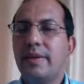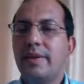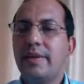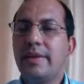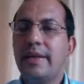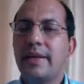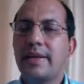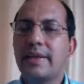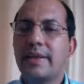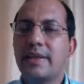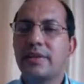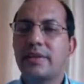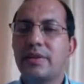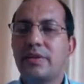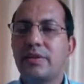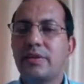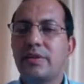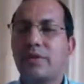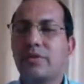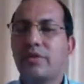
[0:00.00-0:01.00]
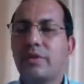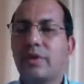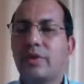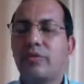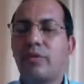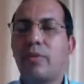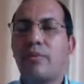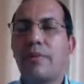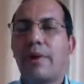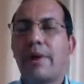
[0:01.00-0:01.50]
in that case it will
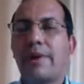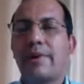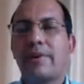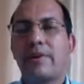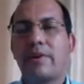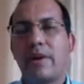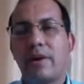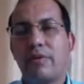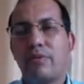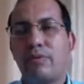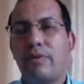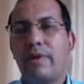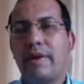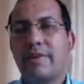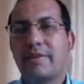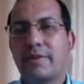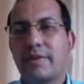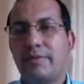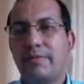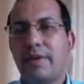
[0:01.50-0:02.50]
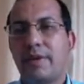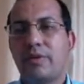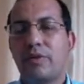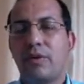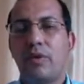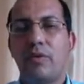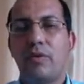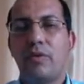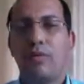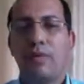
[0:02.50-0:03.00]
be pretty rough
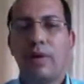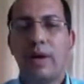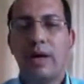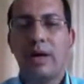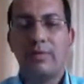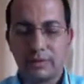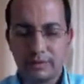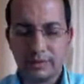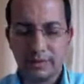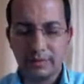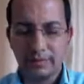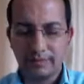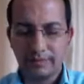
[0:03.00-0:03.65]
estimate of ours.